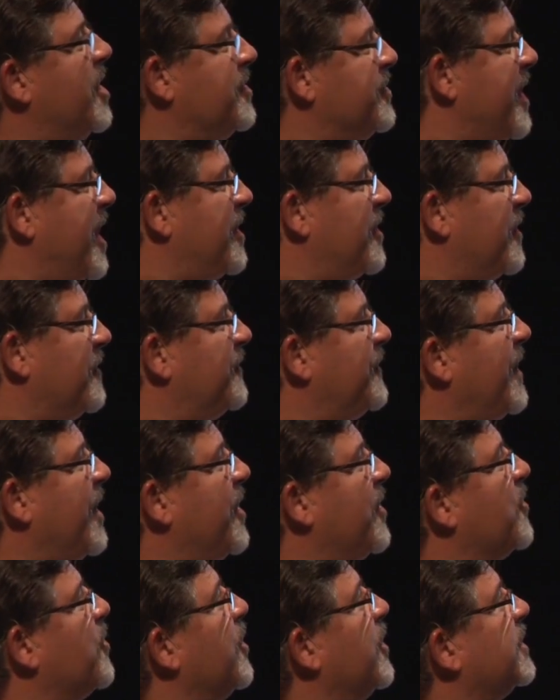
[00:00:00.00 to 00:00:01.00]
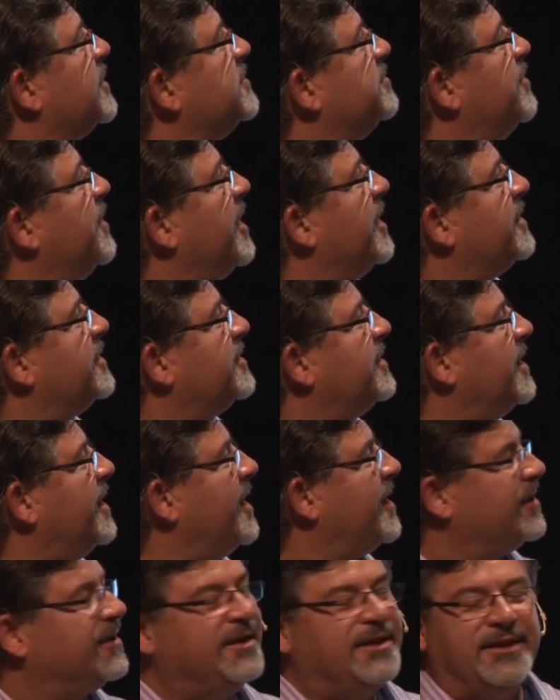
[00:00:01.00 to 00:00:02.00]
not our fireworks, but
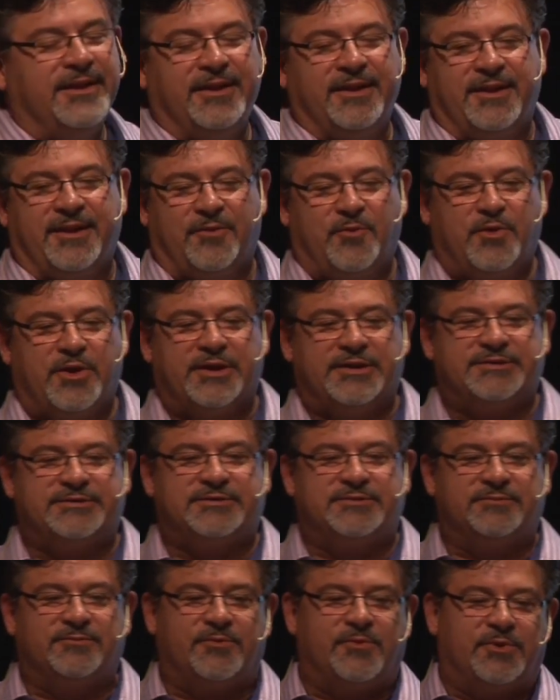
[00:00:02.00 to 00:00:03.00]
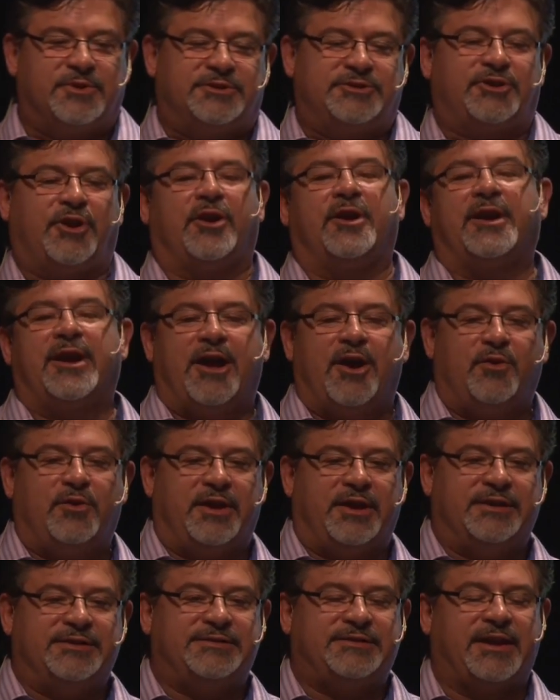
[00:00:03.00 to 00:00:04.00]
it started out
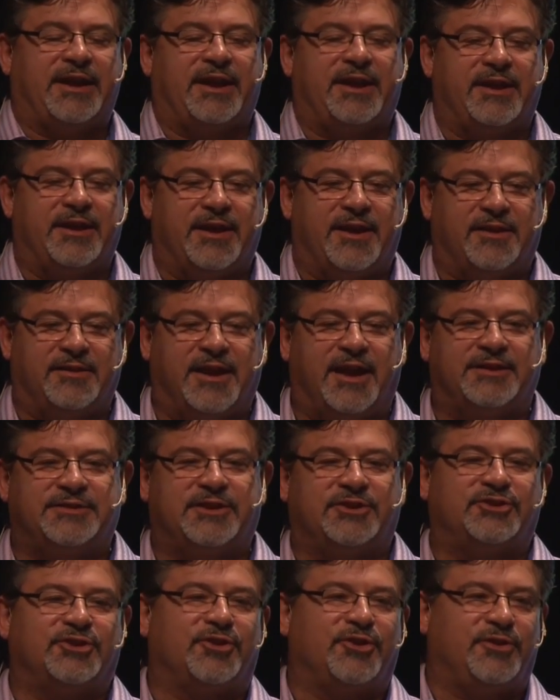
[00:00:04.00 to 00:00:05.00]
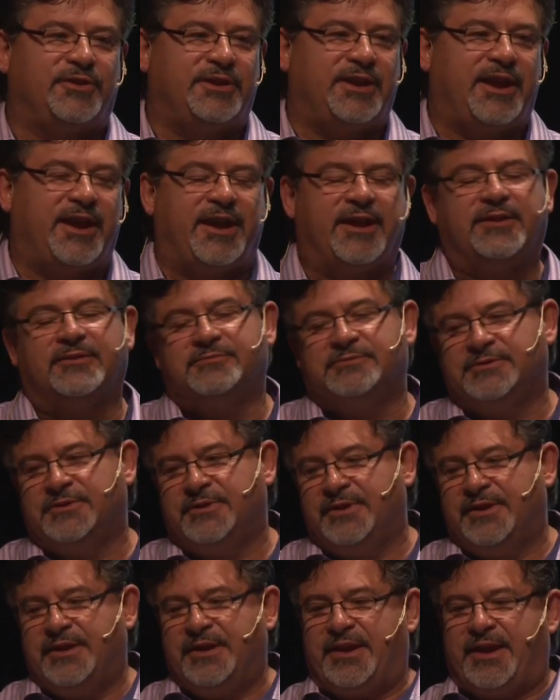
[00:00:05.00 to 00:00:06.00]
as a not such a good day,
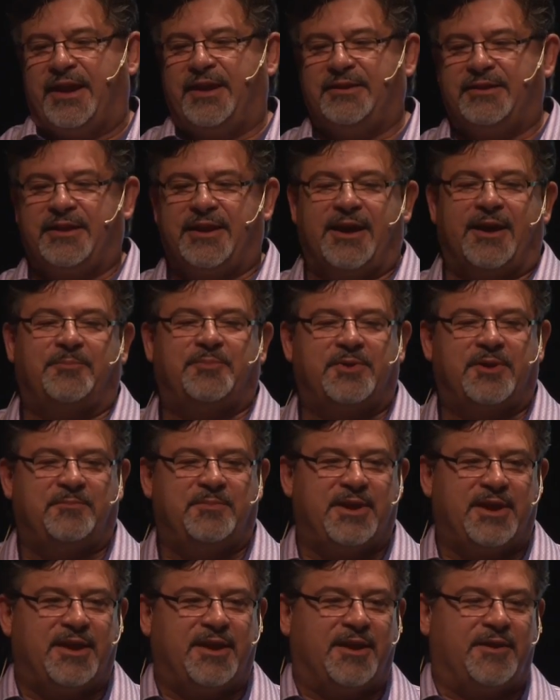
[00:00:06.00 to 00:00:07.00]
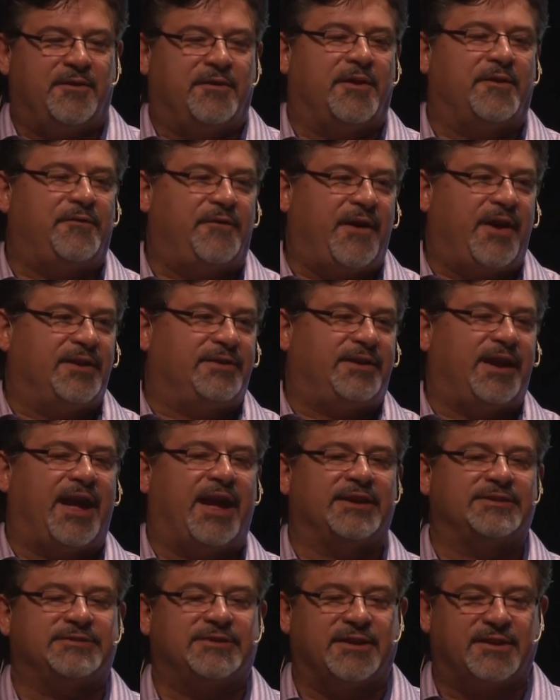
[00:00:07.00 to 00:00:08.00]
ended up to be a
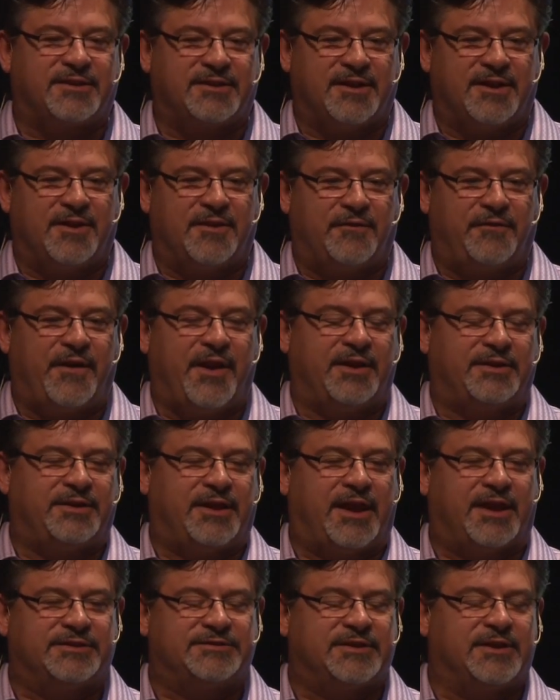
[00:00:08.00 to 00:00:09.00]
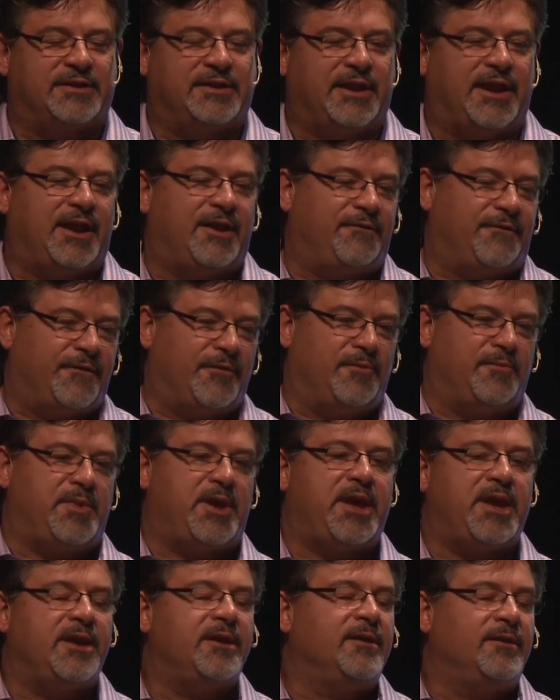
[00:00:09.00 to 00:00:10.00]
fantastic day for
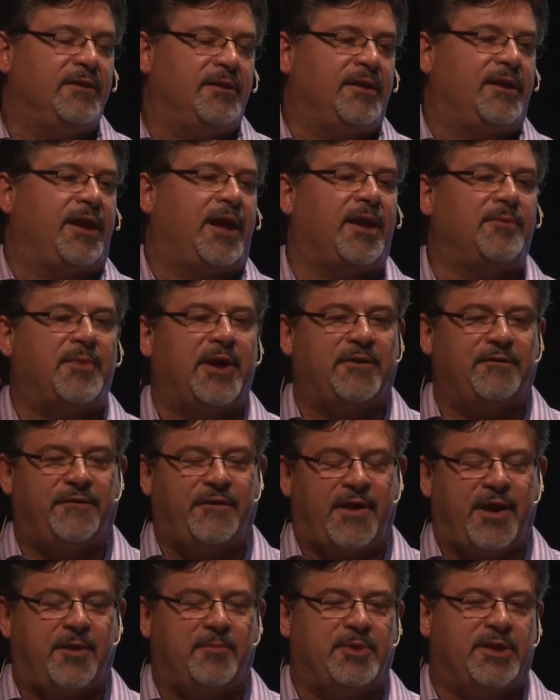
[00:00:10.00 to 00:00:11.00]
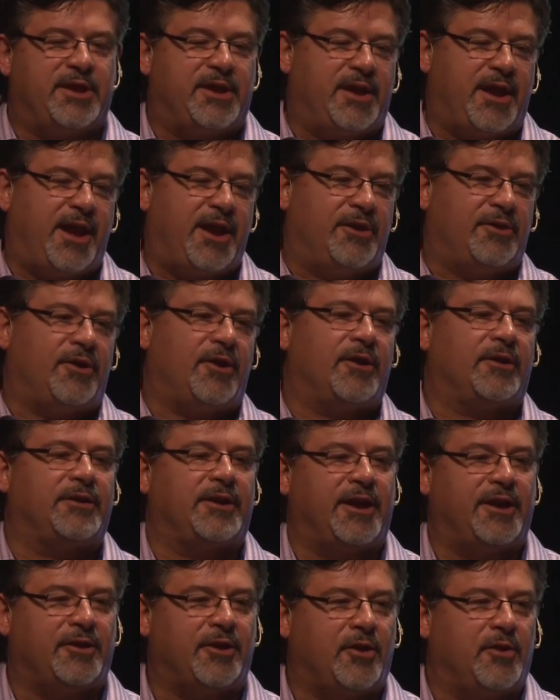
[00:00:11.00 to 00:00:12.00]
me and my family and
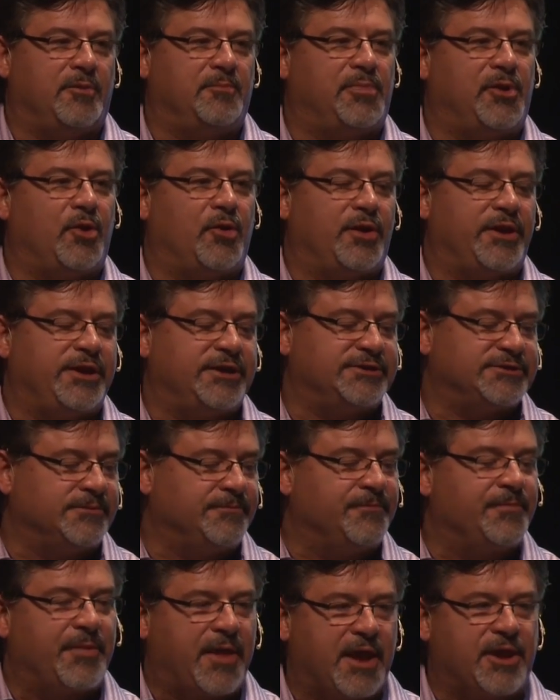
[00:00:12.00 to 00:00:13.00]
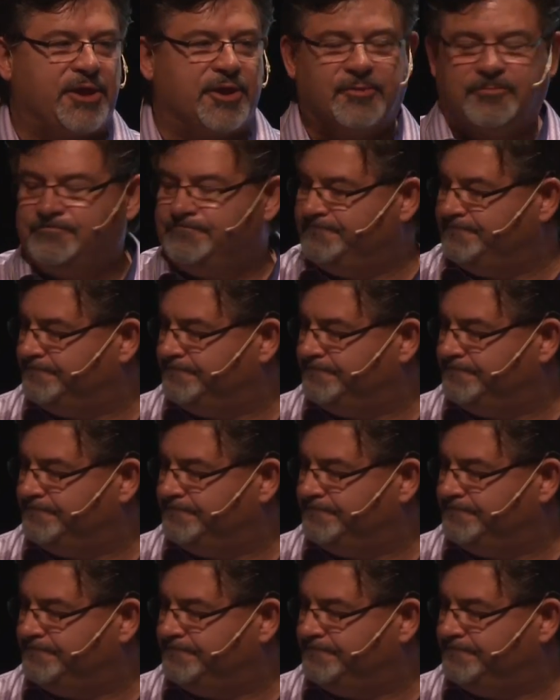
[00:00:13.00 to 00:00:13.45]
our employees. Thank you.